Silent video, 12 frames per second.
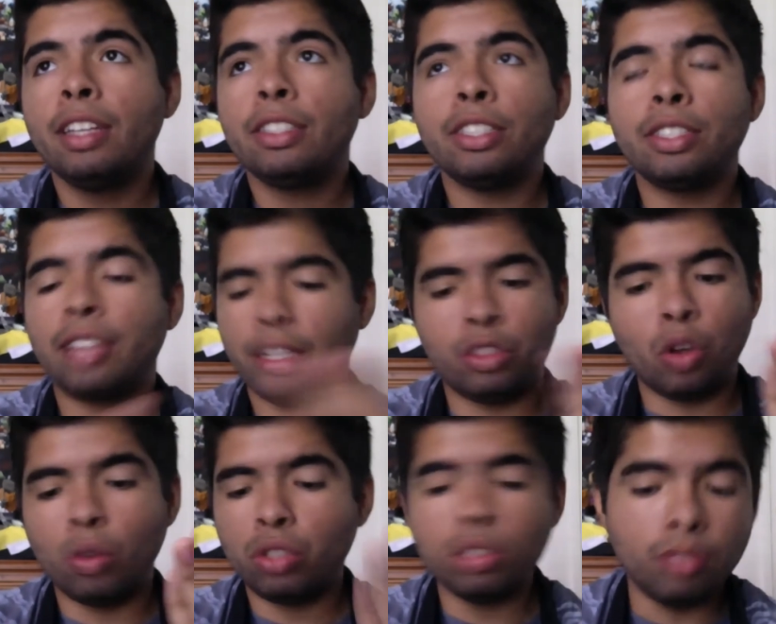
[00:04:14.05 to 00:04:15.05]
She's like,
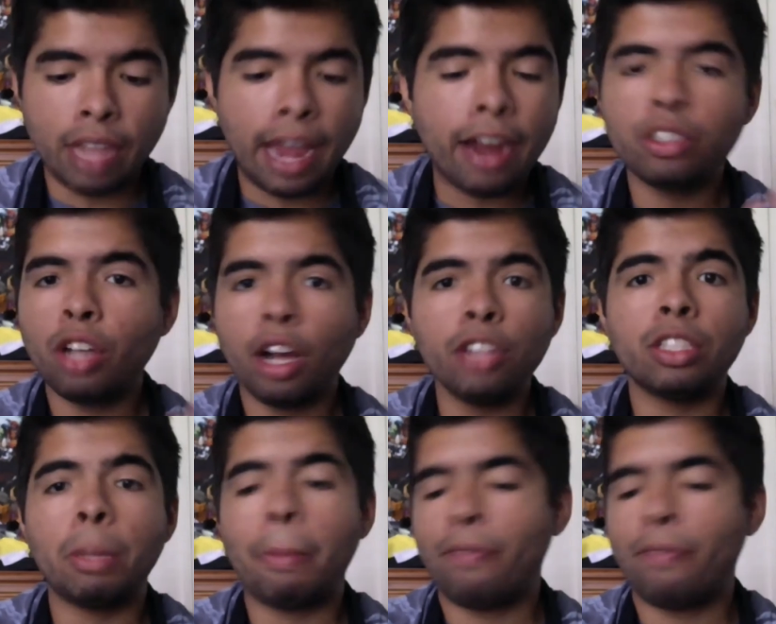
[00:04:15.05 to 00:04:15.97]
don't you dare touch them.